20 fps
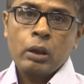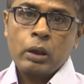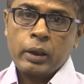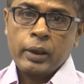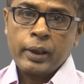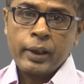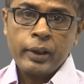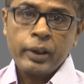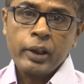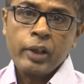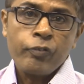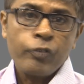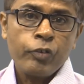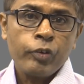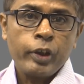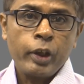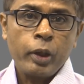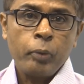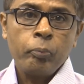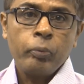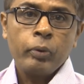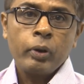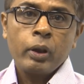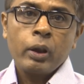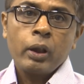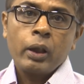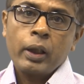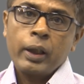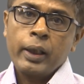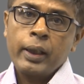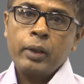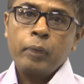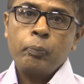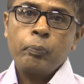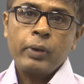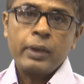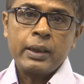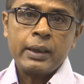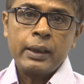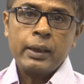interview them and
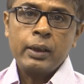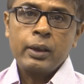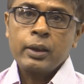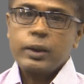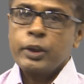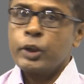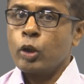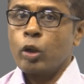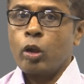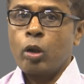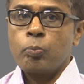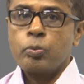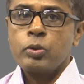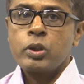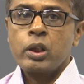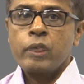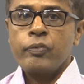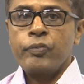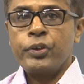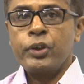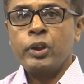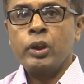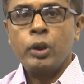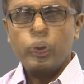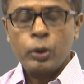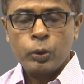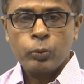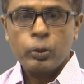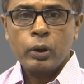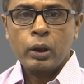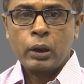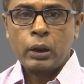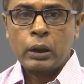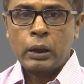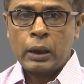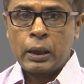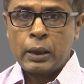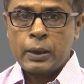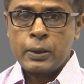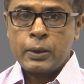present the observation to the
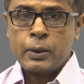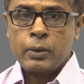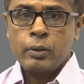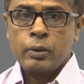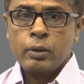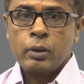class.